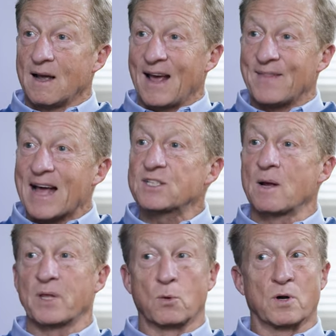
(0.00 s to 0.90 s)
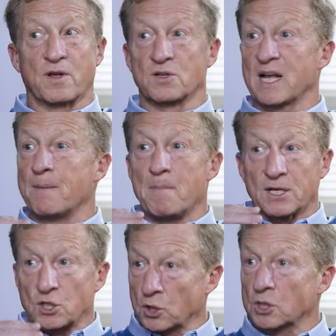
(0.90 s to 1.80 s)
And that's something where there's
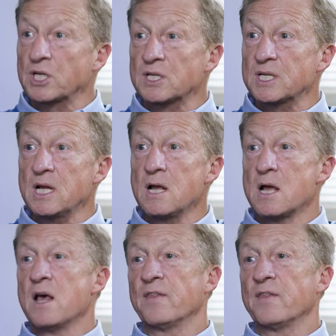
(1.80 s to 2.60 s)
immense urgency,